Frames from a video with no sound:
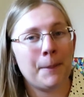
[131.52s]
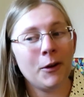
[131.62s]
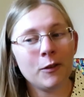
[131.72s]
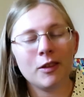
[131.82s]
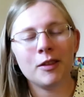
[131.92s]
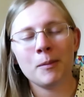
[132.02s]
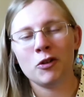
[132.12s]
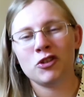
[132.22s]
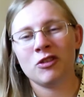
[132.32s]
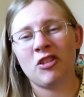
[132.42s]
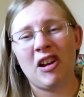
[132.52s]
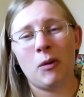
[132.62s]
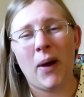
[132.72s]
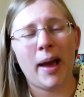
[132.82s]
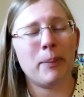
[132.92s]
Percy's emotions are out
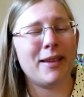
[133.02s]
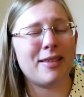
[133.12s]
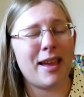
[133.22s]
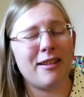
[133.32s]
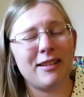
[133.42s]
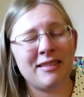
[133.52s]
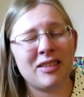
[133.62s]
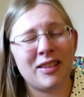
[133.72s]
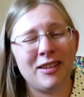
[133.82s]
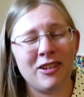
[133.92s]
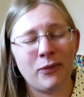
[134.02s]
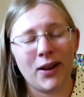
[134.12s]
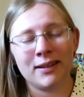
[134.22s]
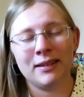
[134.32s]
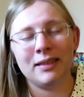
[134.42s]
of whack because Ares is here
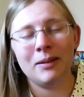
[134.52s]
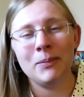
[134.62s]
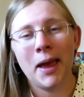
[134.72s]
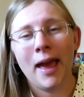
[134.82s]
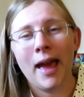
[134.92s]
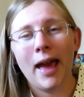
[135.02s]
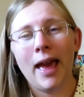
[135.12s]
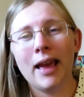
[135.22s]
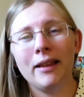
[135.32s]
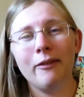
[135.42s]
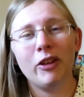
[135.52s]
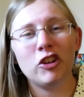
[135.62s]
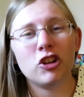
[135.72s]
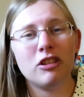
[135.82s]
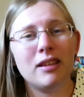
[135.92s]
affecting them, and
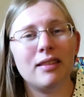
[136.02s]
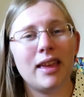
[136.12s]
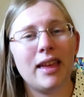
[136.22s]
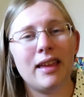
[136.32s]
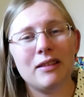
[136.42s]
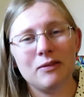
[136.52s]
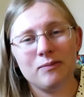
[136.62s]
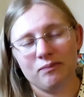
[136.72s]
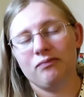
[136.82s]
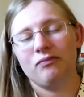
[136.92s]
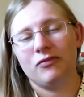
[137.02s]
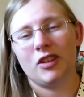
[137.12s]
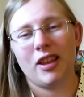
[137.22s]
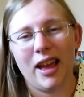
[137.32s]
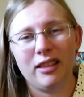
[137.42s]
eventually they
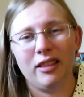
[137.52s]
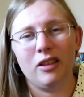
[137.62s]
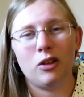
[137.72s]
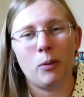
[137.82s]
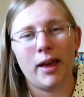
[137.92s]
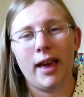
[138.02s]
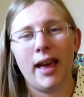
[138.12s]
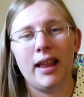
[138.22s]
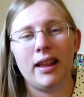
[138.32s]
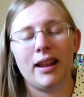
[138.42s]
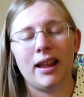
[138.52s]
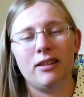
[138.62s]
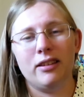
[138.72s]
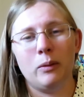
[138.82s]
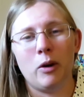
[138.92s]
decide they'll go ahead and
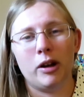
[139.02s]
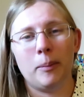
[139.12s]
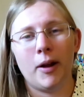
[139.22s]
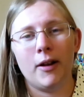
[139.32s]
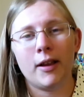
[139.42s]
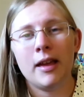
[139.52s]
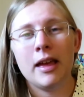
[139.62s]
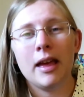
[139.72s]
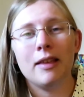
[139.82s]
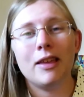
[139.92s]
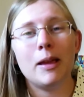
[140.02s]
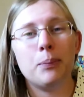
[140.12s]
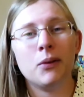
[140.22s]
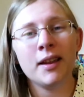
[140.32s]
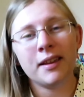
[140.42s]
head to the water park. They
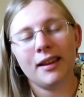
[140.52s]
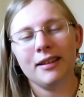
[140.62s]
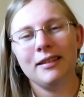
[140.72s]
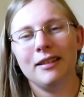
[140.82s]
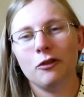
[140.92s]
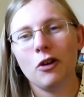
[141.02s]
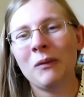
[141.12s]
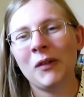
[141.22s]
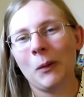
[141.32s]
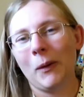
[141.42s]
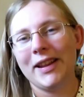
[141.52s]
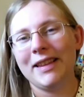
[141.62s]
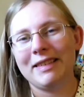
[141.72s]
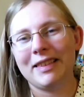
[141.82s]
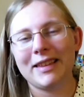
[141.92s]
break in, Grover quite
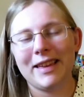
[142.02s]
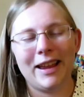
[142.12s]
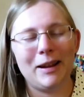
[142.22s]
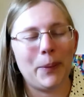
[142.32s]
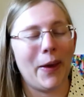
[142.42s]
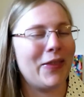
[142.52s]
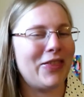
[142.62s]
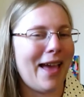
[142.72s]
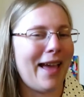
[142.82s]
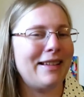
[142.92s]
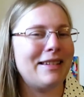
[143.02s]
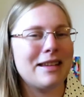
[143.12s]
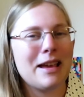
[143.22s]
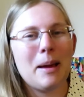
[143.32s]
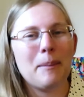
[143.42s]
easily, Annabeth
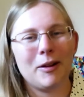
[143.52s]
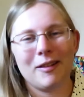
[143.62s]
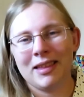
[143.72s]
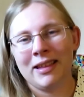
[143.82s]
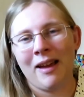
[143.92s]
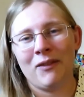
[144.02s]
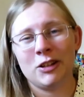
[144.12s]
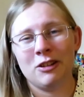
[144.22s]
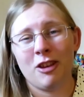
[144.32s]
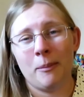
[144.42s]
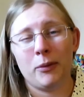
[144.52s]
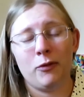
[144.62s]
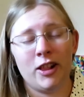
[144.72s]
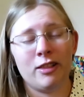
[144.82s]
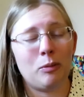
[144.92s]
and Percy having to jump a
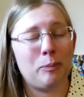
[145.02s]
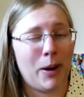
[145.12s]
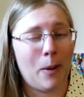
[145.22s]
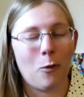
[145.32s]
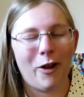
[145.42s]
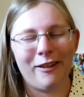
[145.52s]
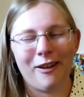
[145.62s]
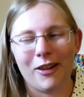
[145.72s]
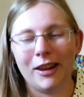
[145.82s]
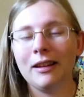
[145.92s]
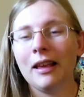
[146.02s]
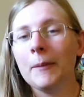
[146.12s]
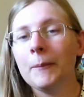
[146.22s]
fence with barbed wire on it,